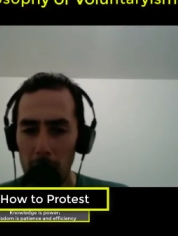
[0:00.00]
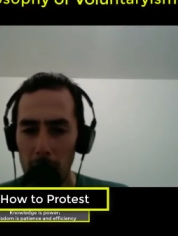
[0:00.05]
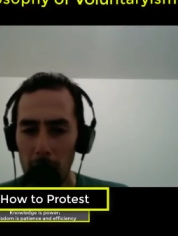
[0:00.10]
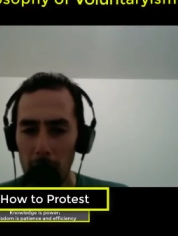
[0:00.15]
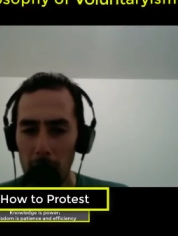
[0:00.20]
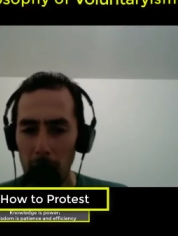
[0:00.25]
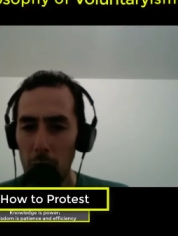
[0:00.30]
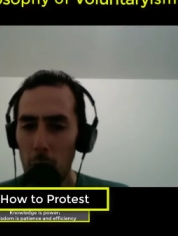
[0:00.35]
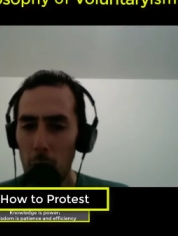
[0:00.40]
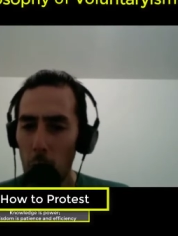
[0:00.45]

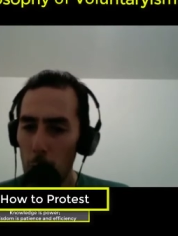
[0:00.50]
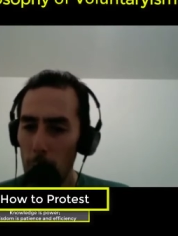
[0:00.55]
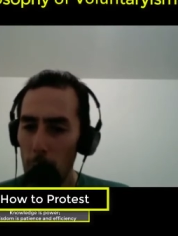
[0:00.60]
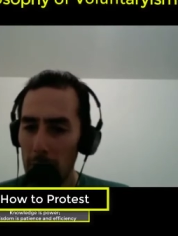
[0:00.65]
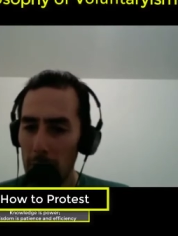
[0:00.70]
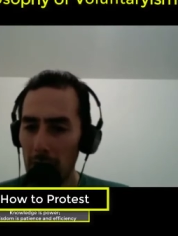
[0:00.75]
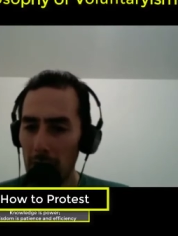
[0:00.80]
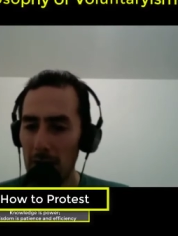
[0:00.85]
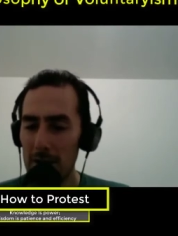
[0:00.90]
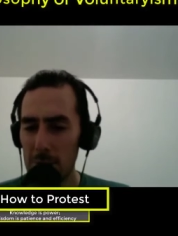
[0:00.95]

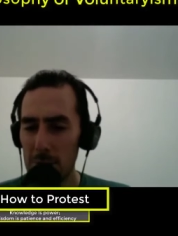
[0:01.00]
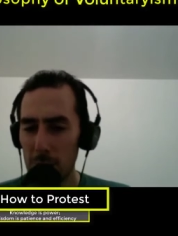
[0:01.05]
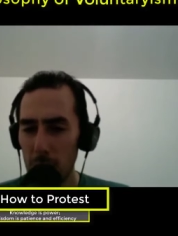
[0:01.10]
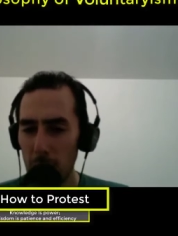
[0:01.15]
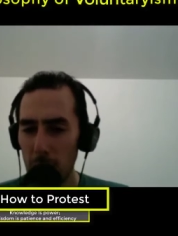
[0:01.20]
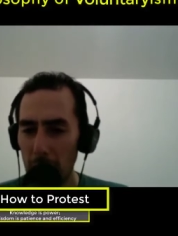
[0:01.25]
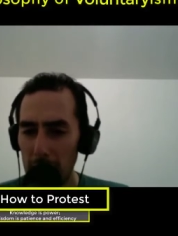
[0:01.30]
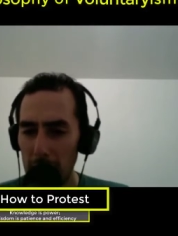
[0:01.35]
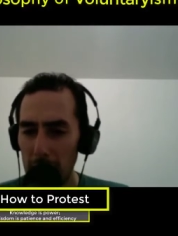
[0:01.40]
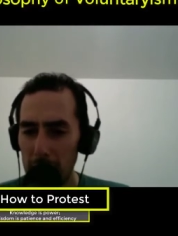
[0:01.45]
nobody has a
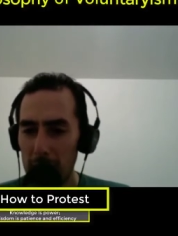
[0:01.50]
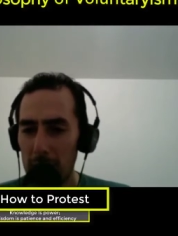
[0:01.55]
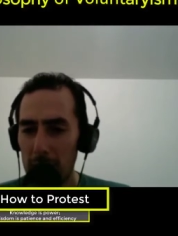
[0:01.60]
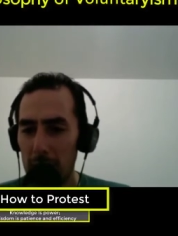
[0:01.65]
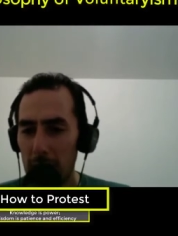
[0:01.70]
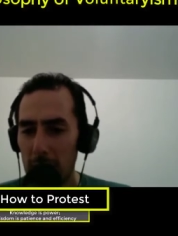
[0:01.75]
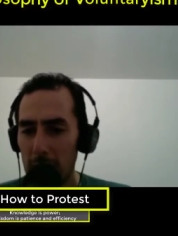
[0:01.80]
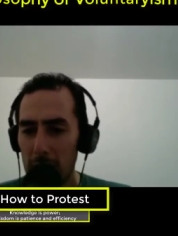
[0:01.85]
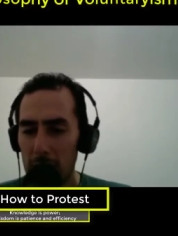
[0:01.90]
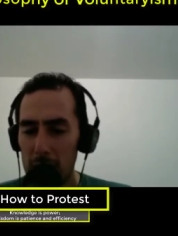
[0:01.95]
right
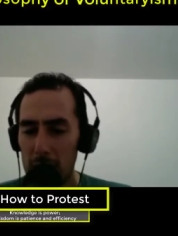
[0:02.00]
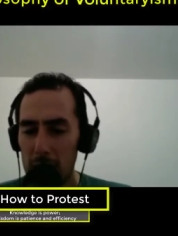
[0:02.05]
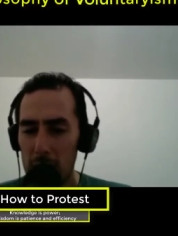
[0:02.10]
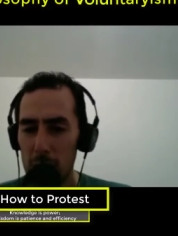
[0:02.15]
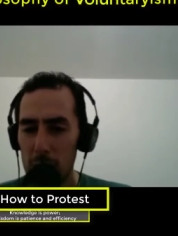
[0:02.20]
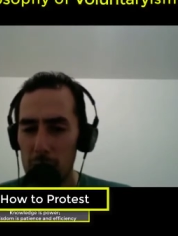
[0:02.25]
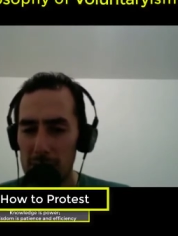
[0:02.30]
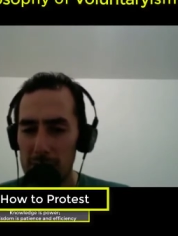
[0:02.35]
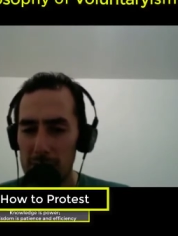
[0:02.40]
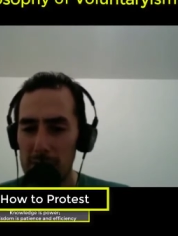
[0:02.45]

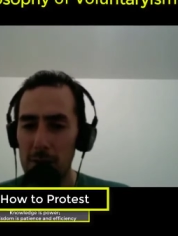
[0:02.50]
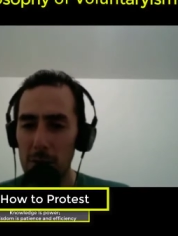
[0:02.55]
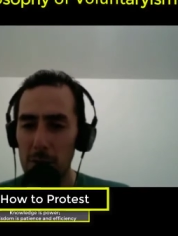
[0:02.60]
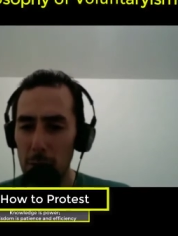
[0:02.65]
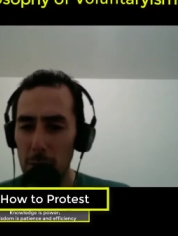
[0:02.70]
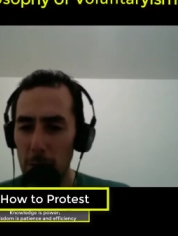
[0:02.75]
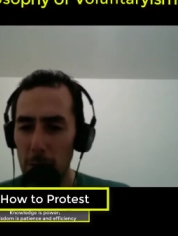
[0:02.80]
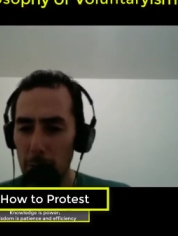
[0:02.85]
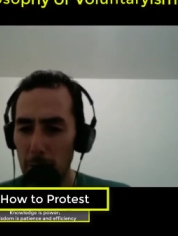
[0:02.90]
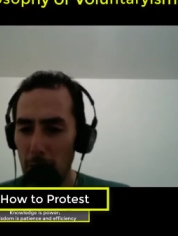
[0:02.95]
to steal
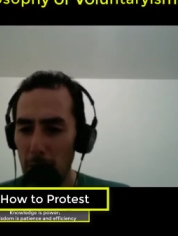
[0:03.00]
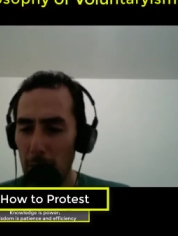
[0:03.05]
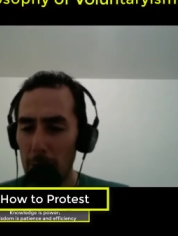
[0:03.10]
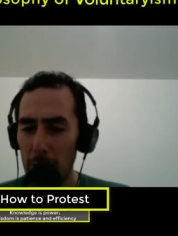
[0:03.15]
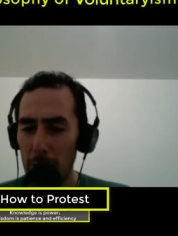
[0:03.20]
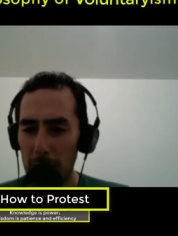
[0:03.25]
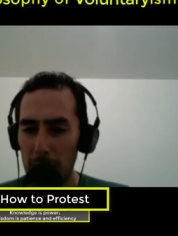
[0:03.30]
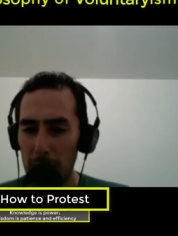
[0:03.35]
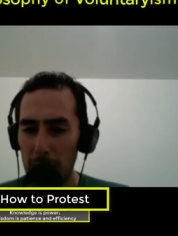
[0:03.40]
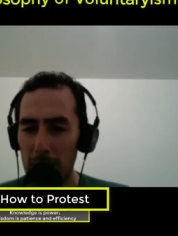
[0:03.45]
your
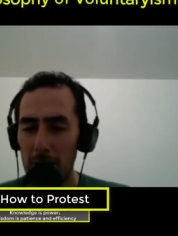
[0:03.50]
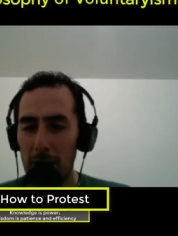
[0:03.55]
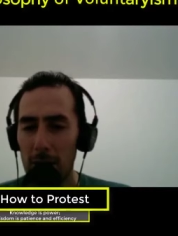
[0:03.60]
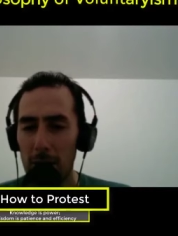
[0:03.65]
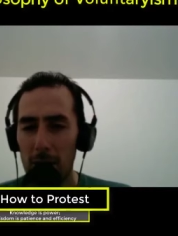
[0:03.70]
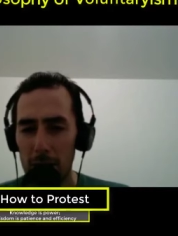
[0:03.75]
property,